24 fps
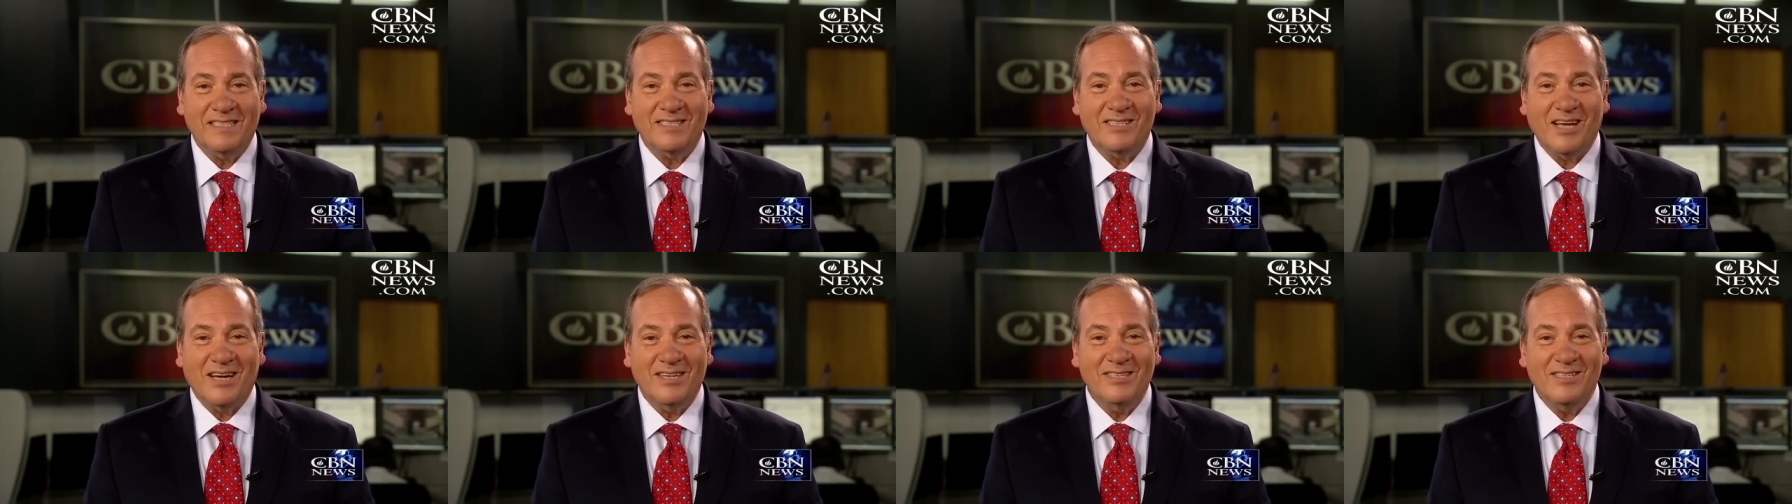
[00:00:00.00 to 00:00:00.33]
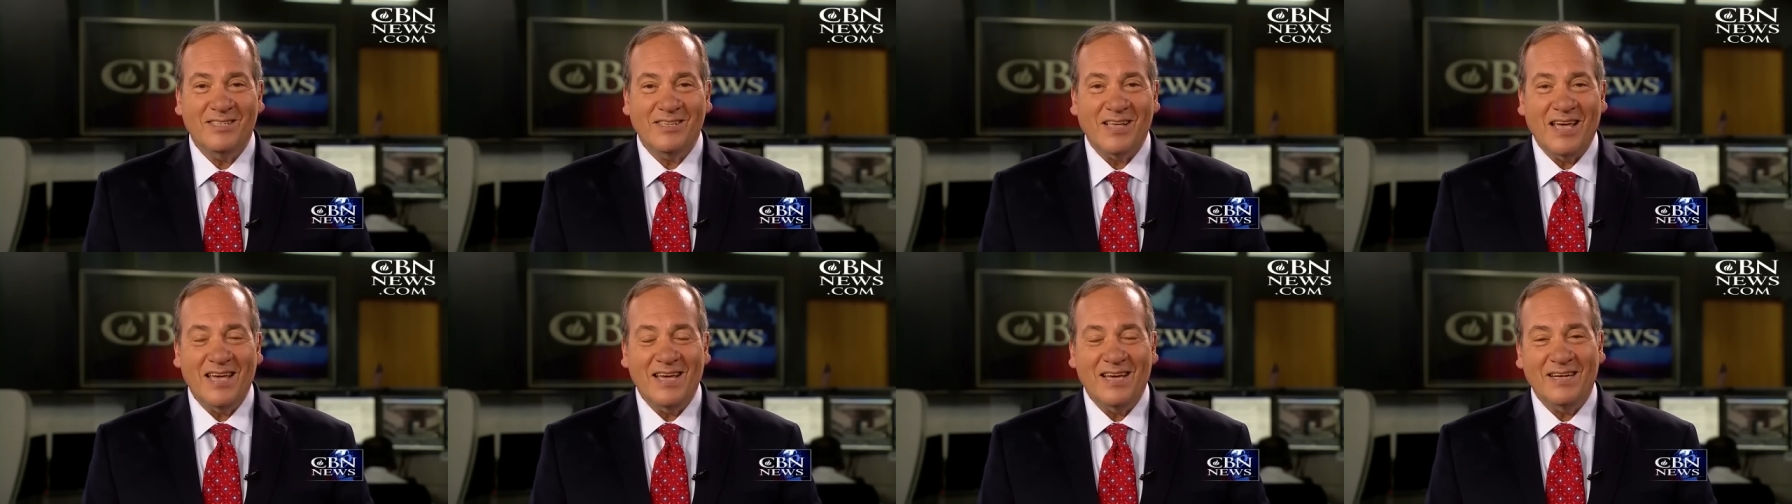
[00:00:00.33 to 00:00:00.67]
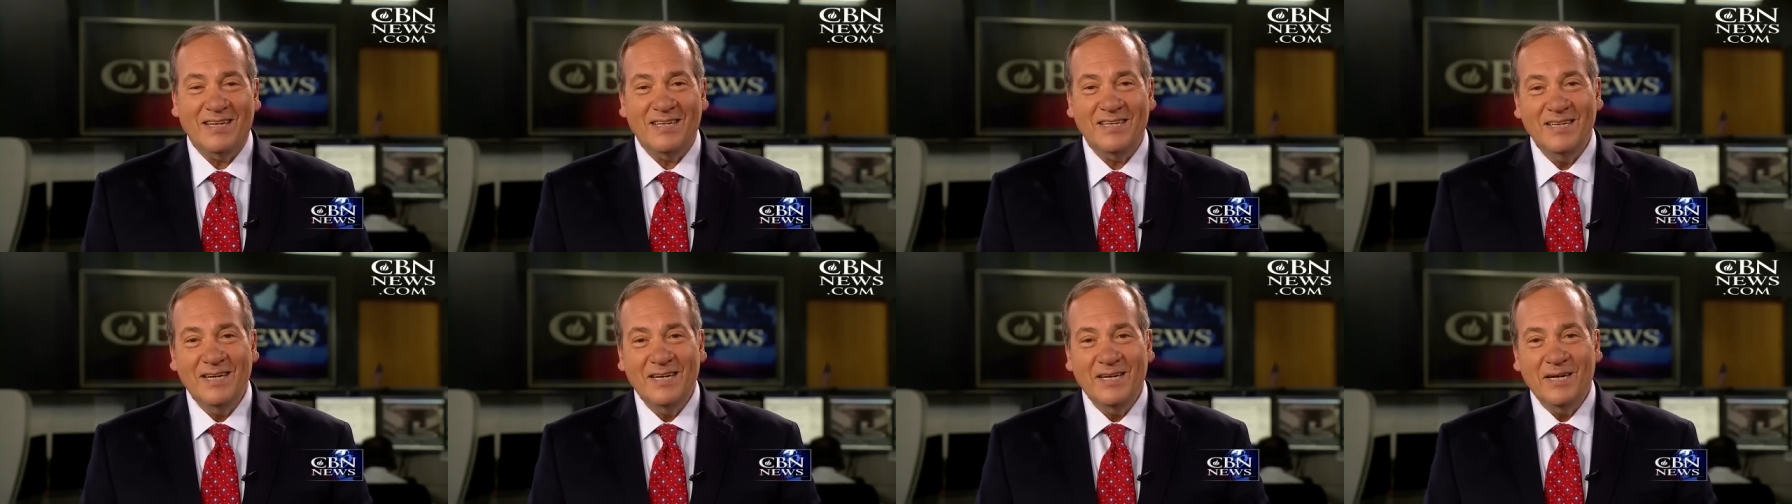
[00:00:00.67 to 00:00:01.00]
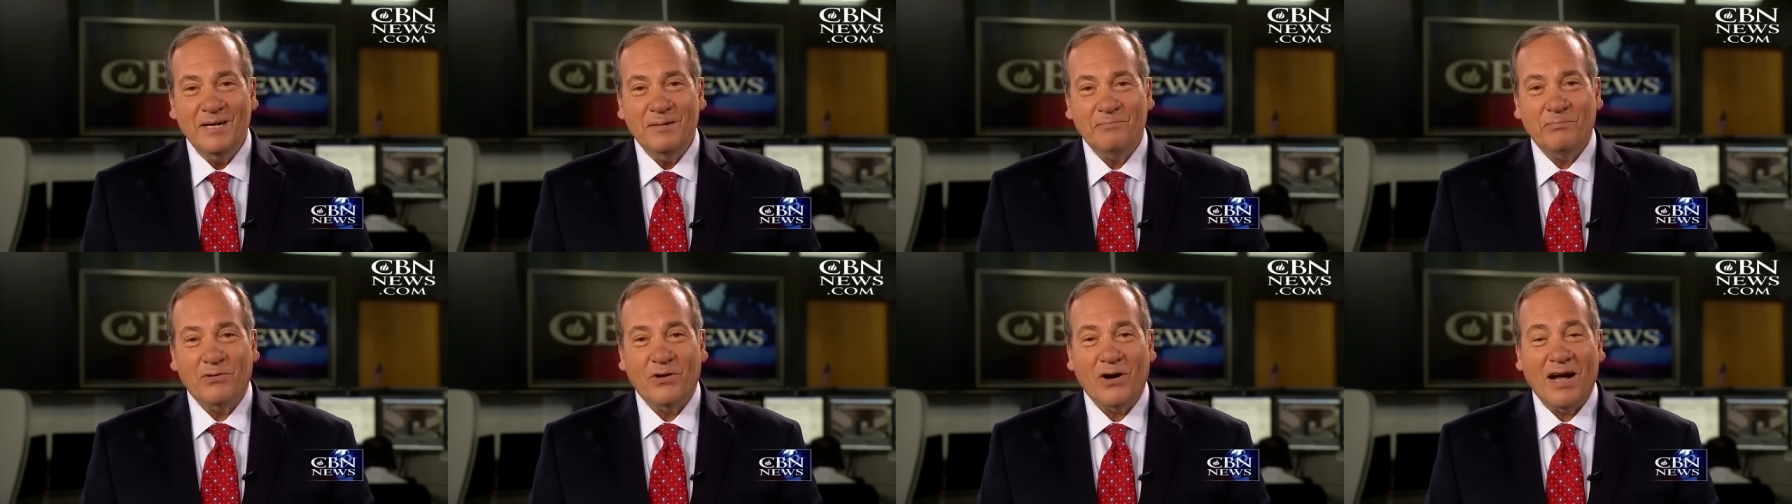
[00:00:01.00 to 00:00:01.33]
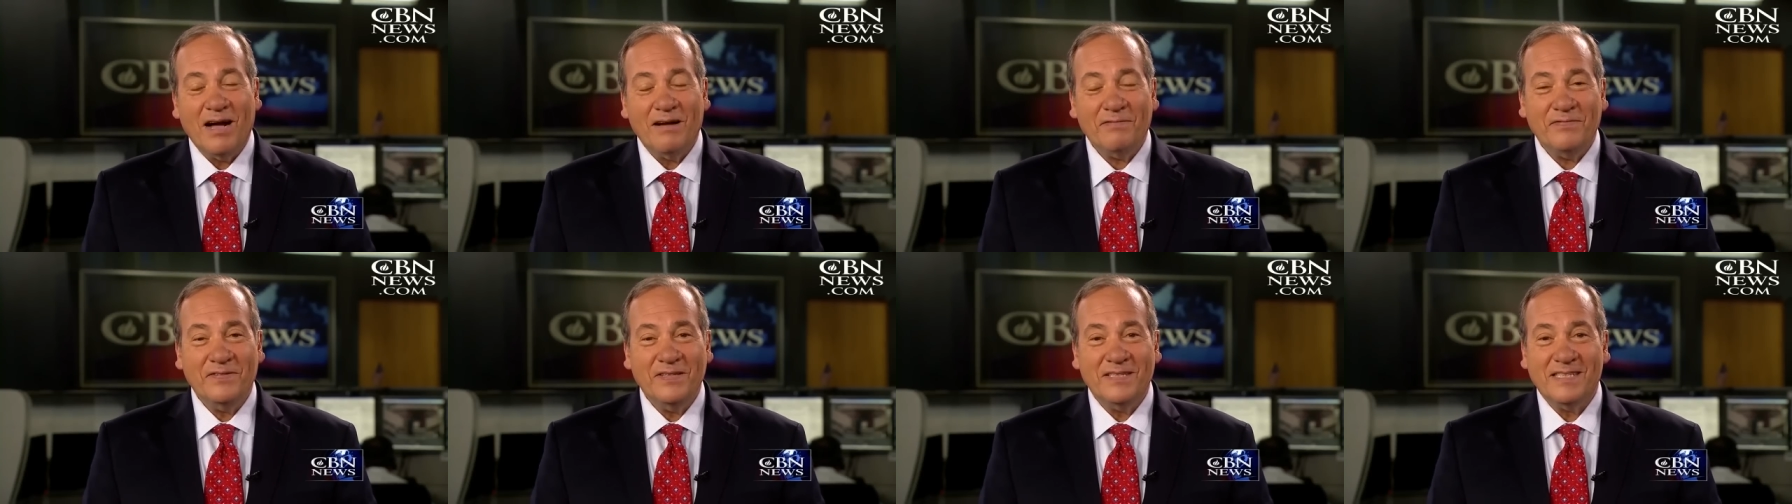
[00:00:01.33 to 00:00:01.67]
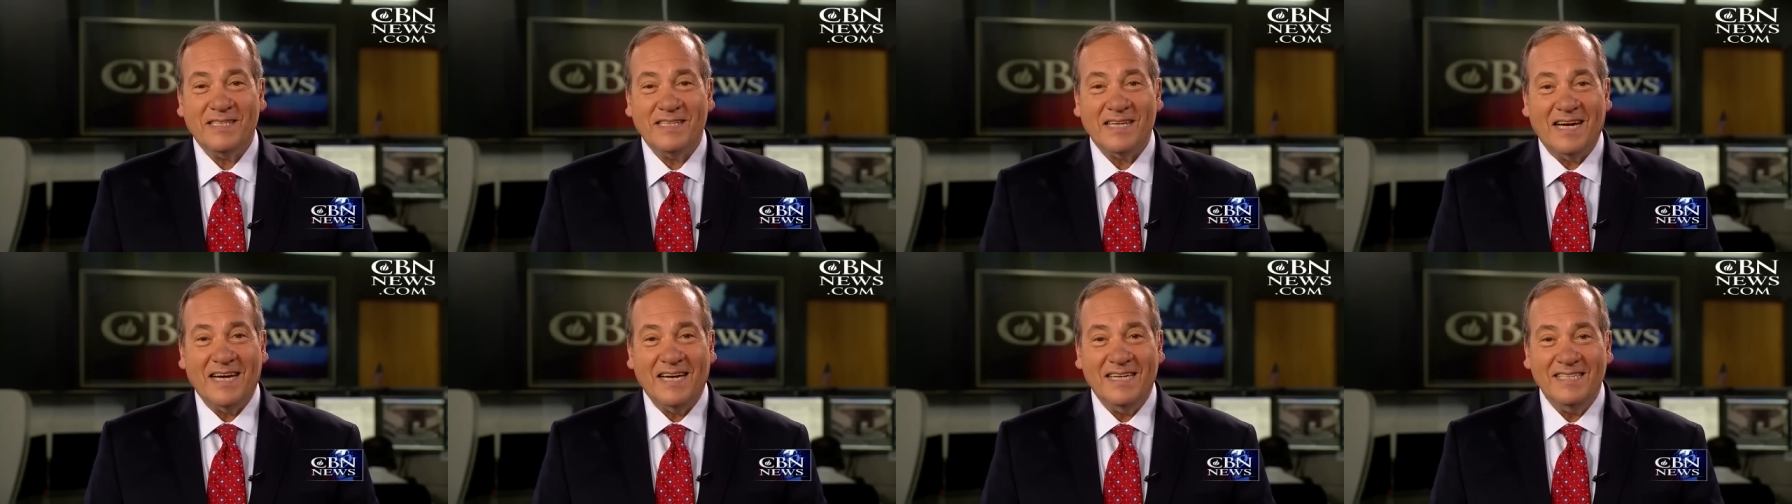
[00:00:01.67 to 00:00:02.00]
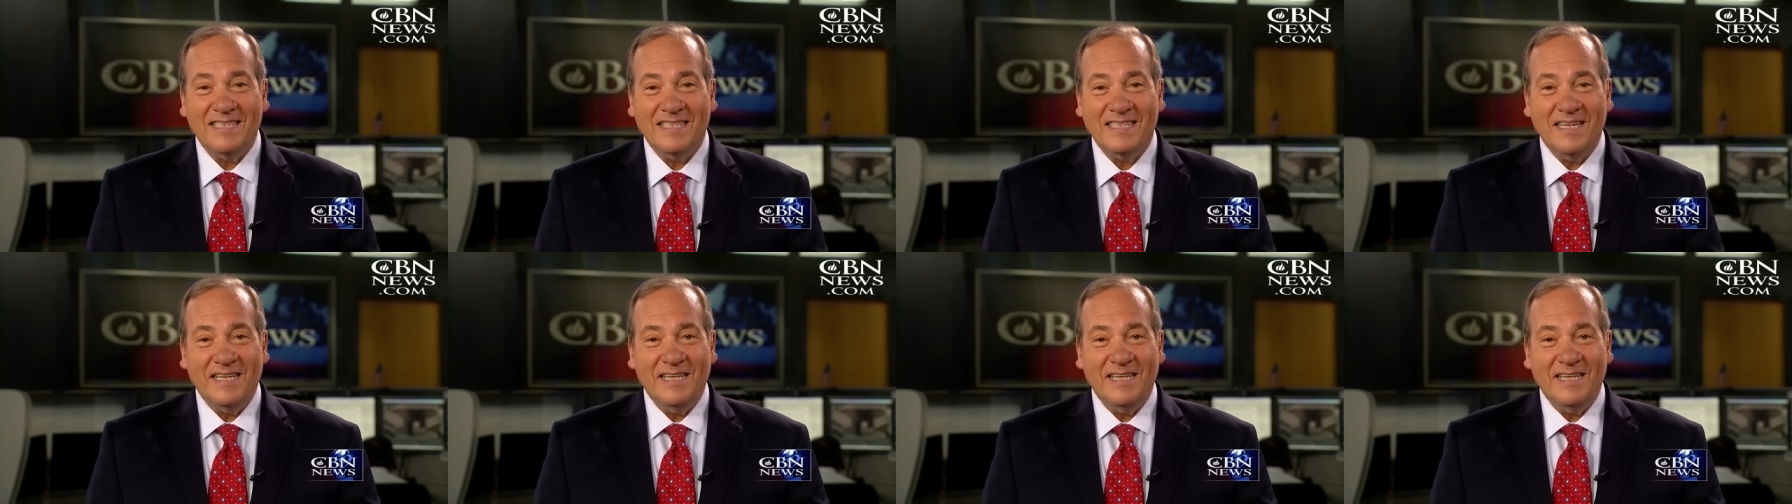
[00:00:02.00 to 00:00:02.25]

As Isaiah prophesied,